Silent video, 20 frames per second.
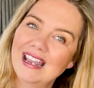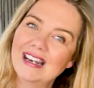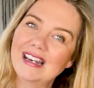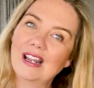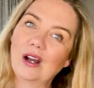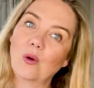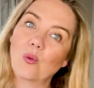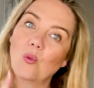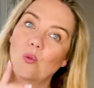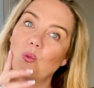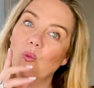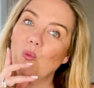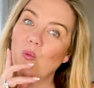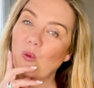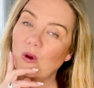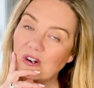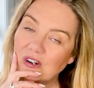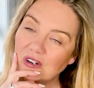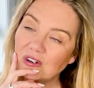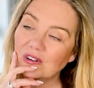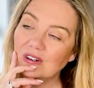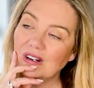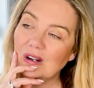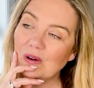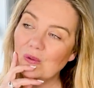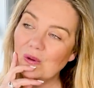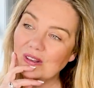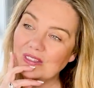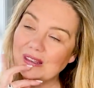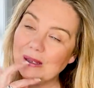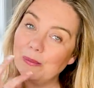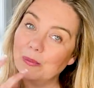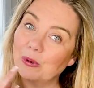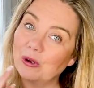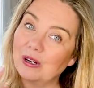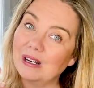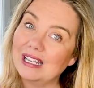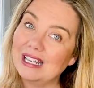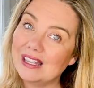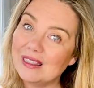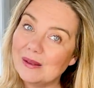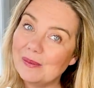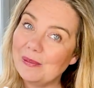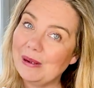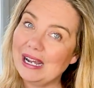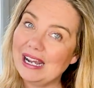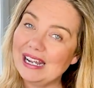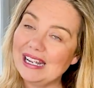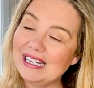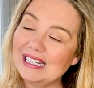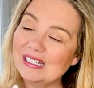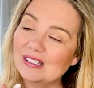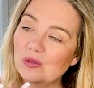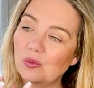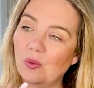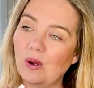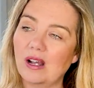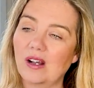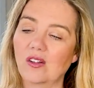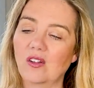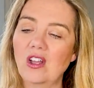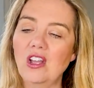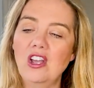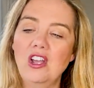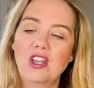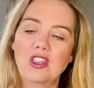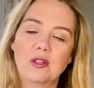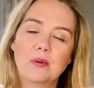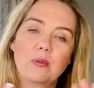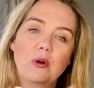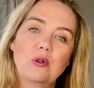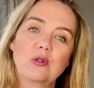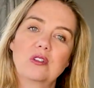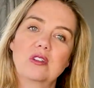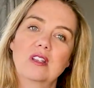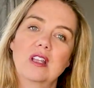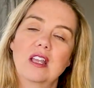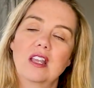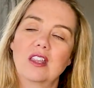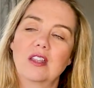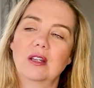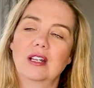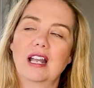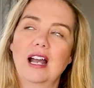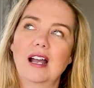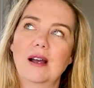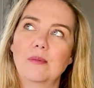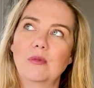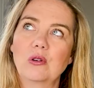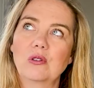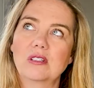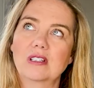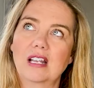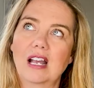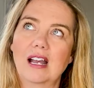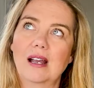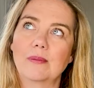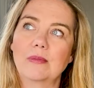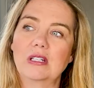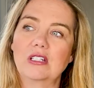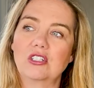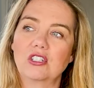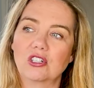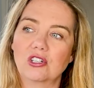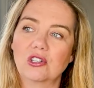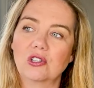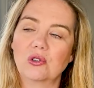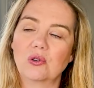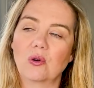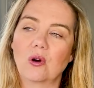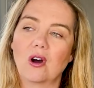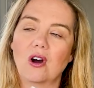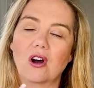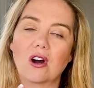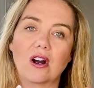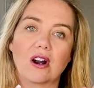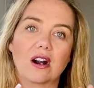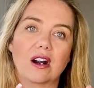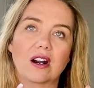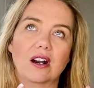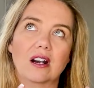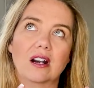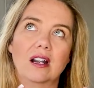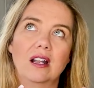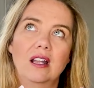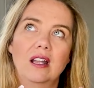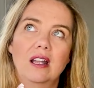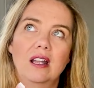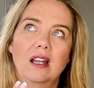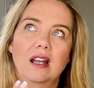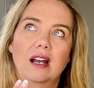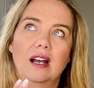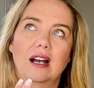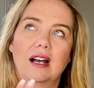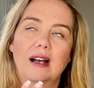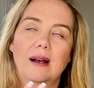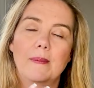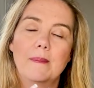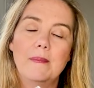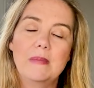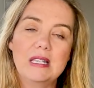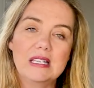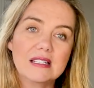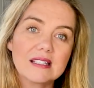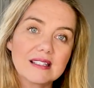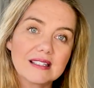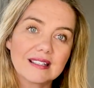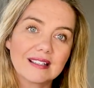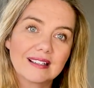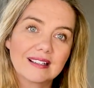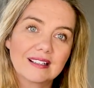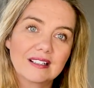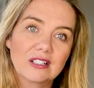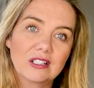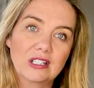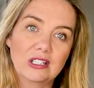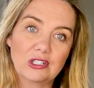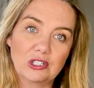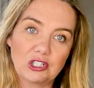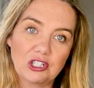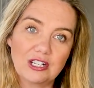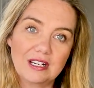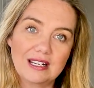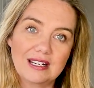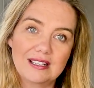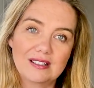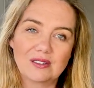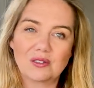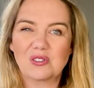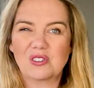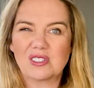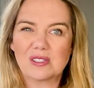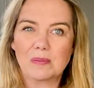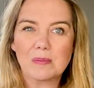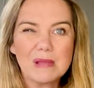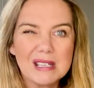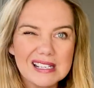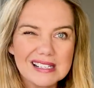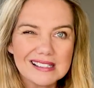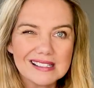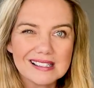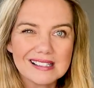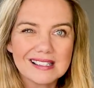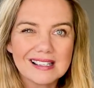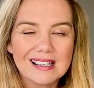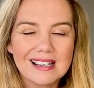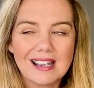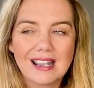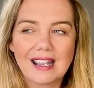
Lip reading: Now, wondering what they put in the pies? Well, the most common two are mince and cheese, or just mince,